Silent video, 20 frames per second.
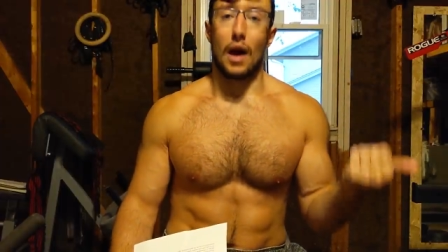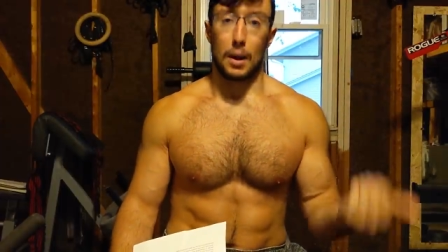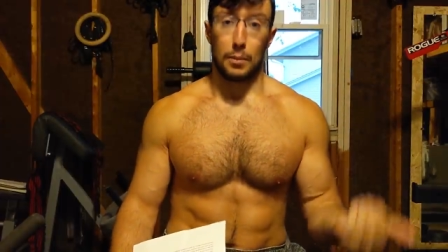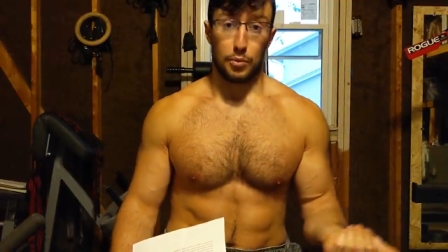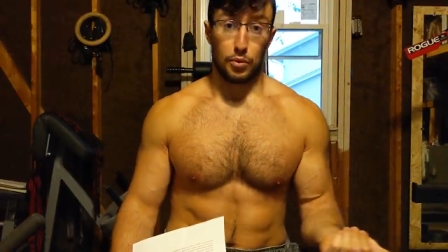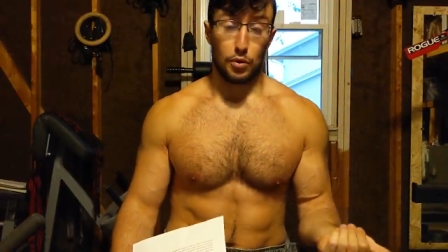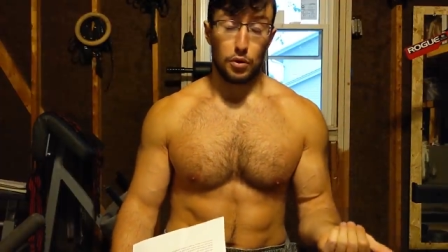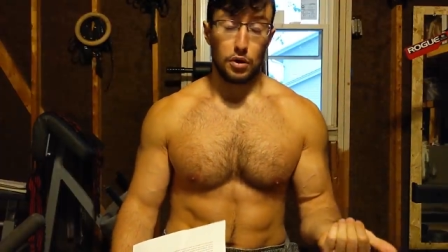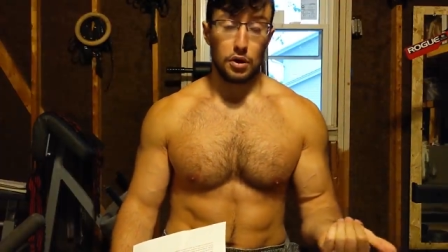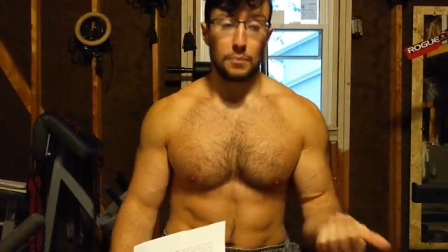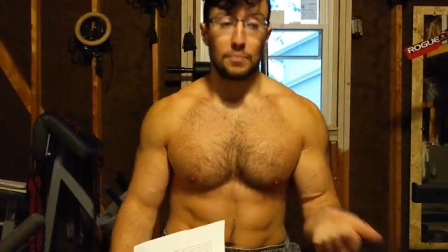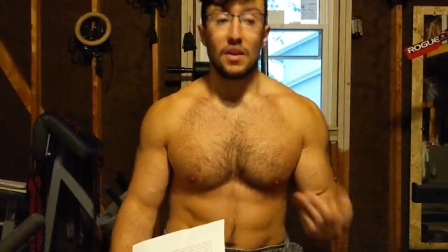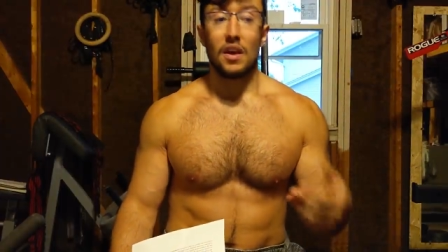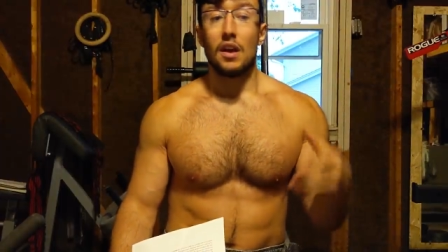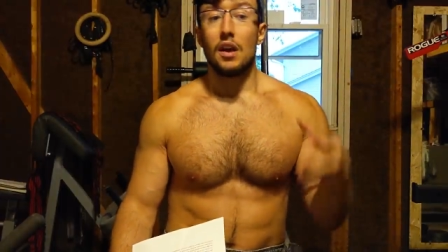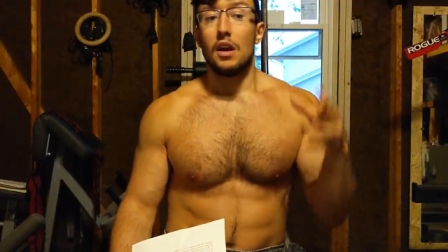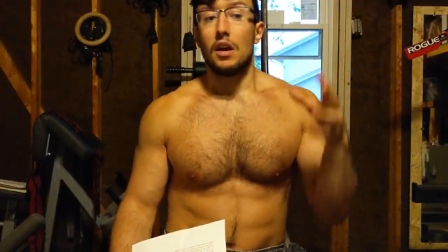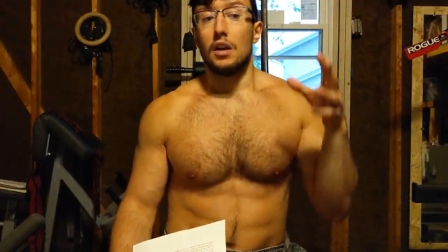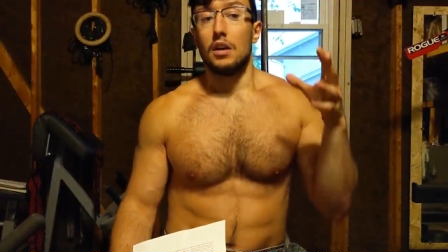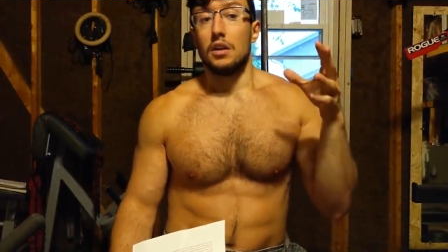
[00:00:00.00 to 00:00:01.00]
epoch,
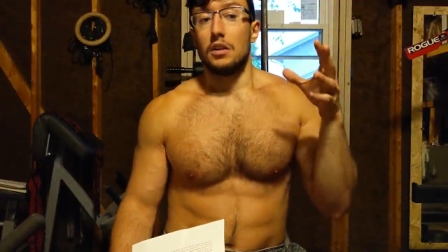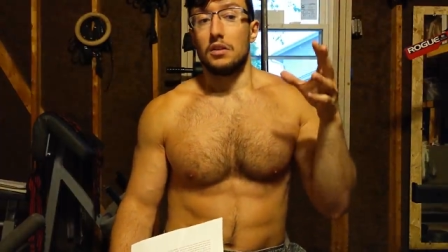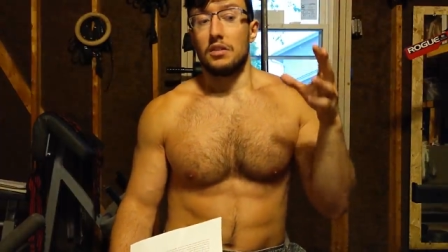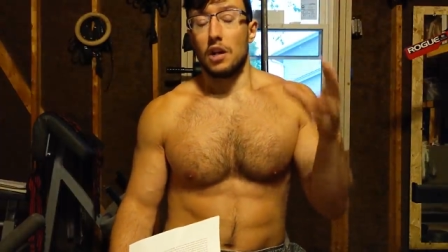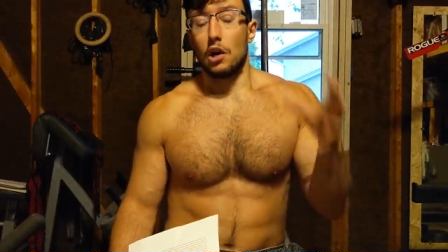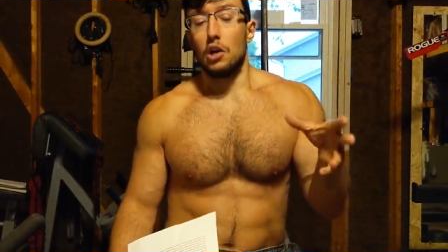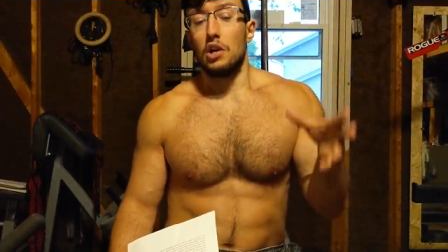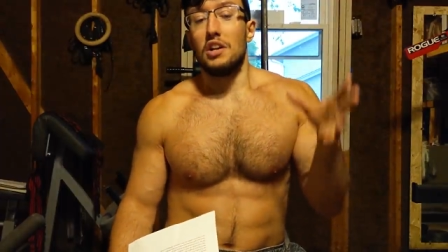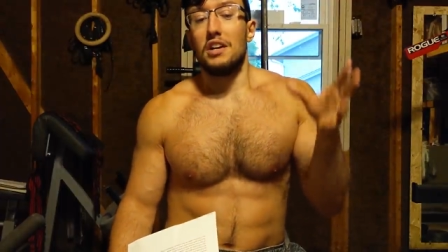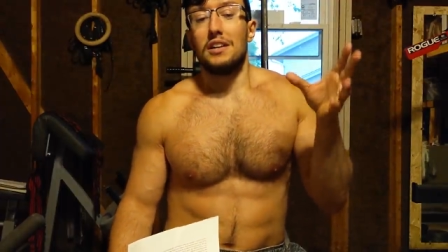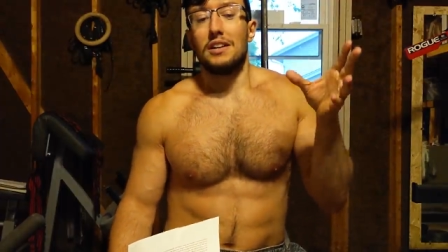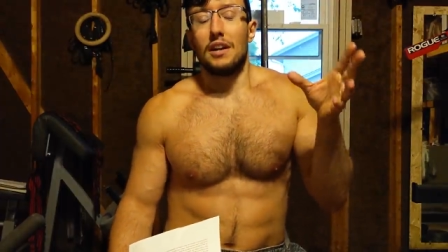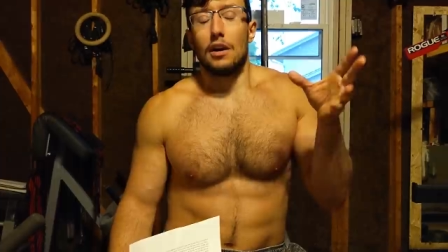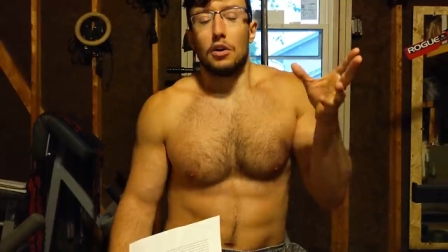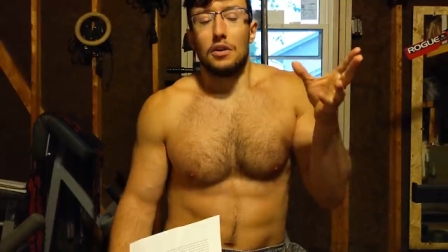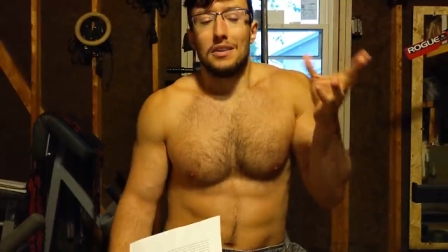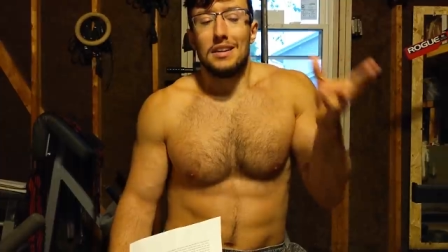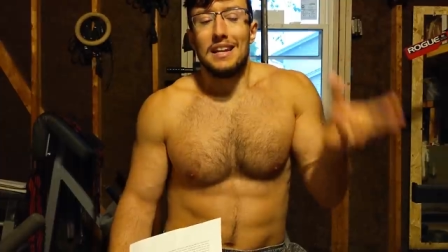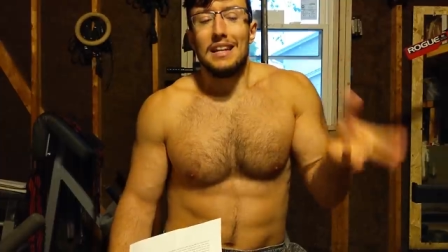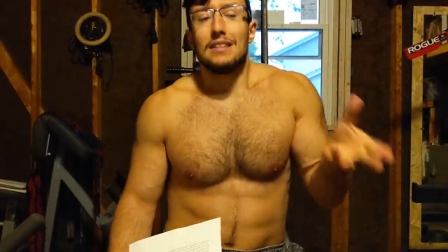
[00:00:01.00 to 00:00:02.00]
there
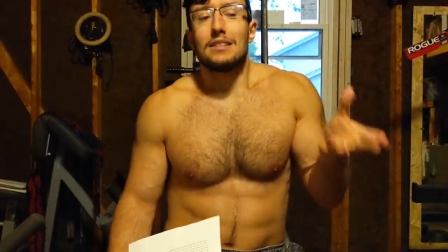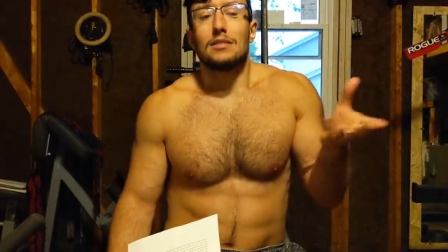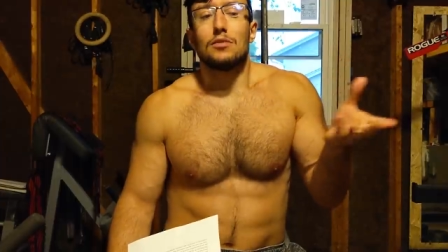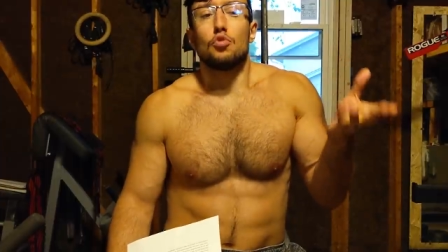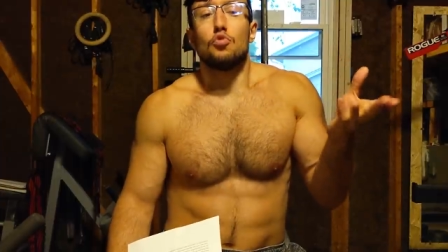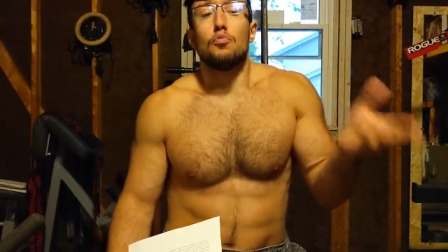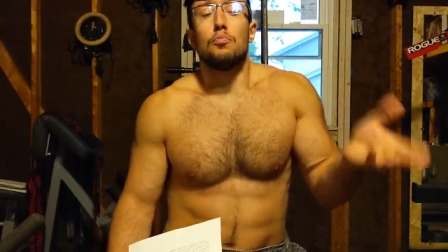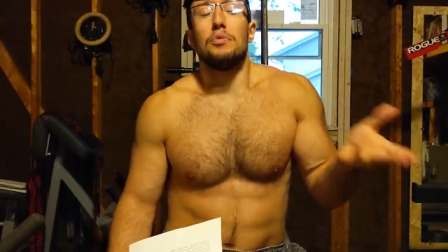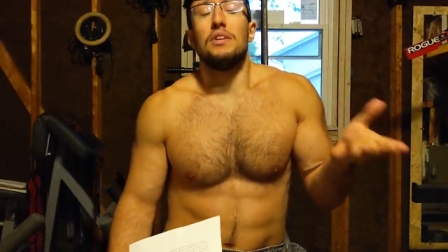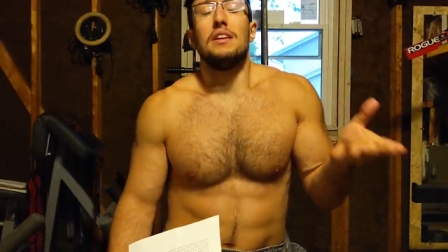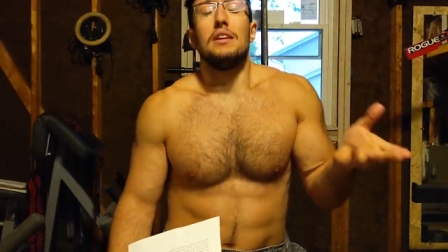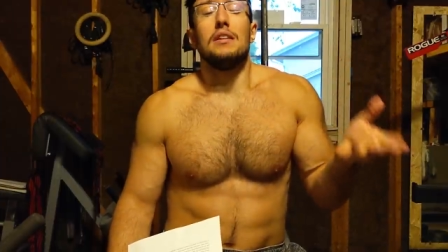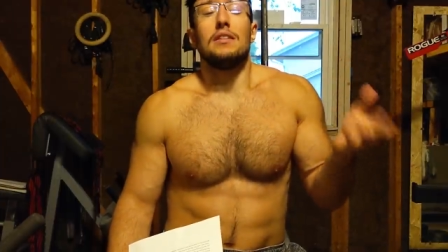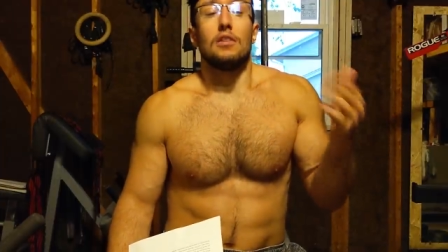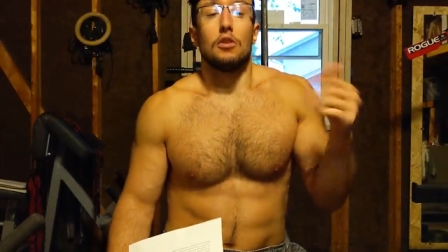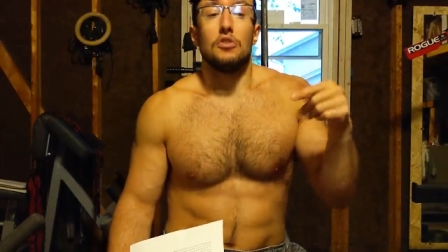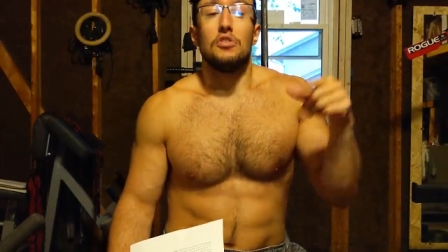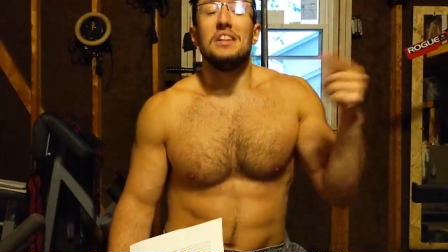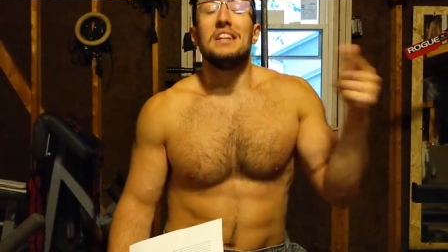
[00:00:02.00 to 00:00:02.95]
used to be